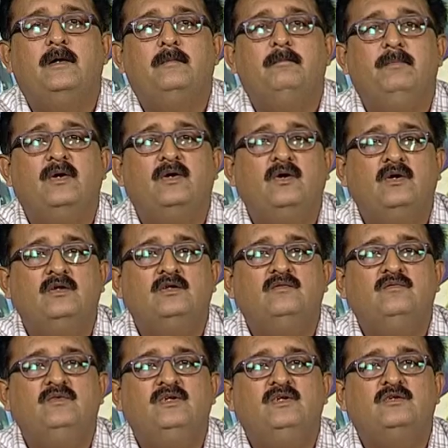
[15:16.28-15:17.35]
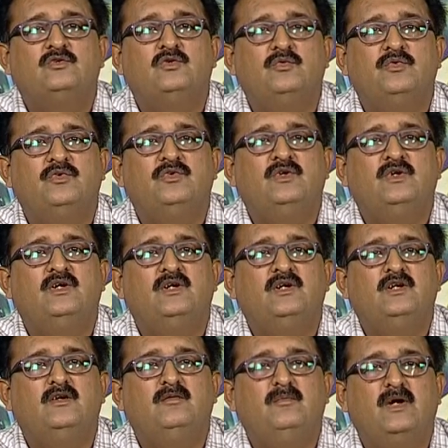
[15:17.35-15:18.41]
Because of their
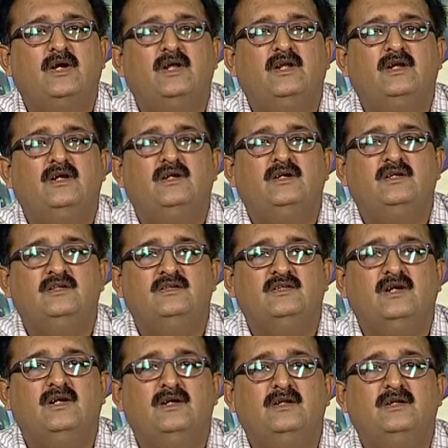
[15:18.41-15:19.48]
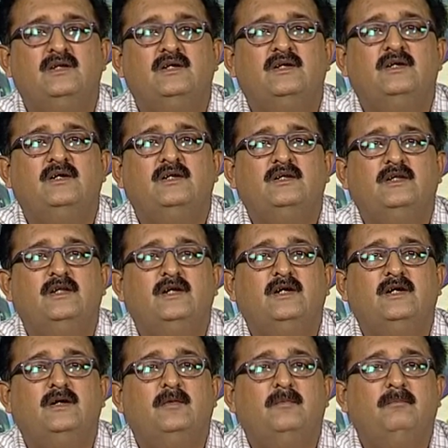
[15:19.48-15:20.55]
sophisticated mechanical design,
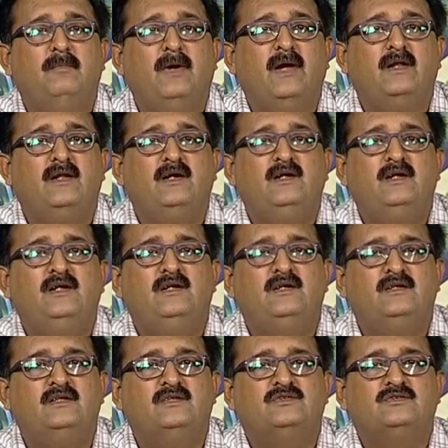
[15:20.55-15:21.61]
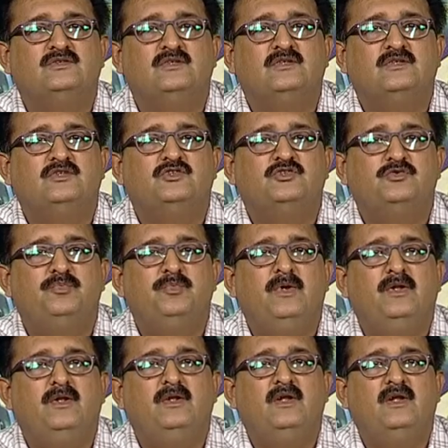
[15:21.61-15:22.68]
the magnetic disks
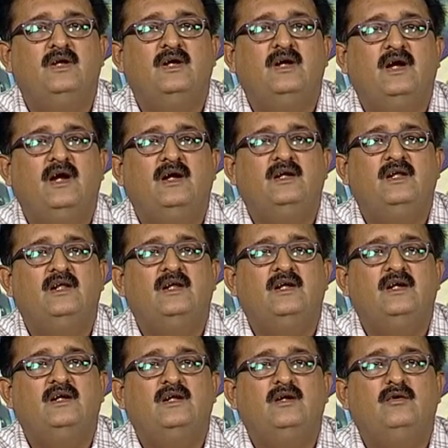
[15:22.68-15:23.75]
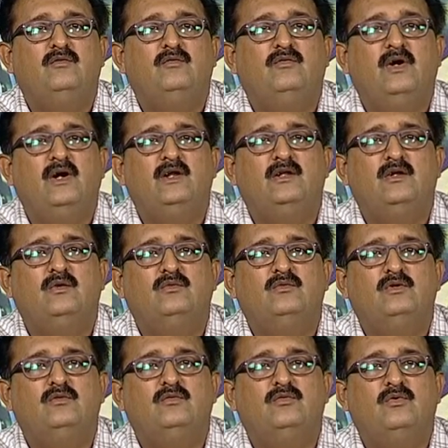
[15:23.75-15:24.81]
spin at a rate of
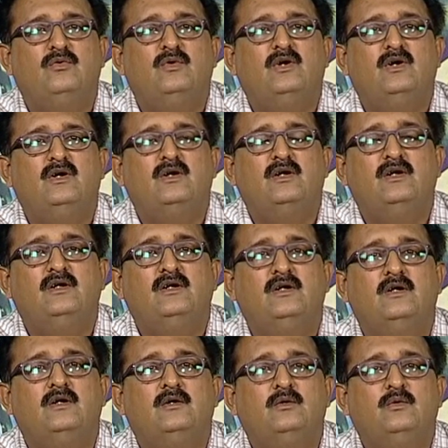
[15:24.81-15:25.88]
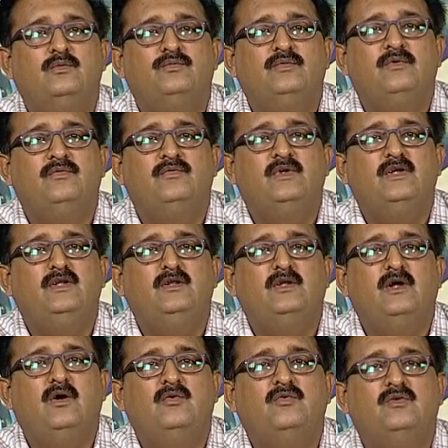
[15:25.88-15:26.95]
5400 to
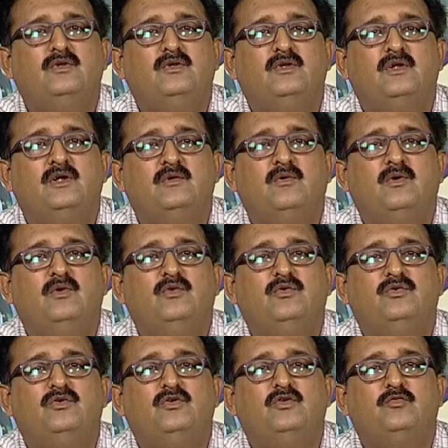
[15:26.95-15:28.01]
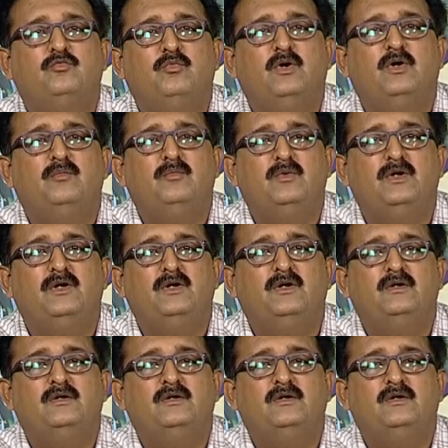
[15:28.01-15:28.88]
15,000 revolutions per minute.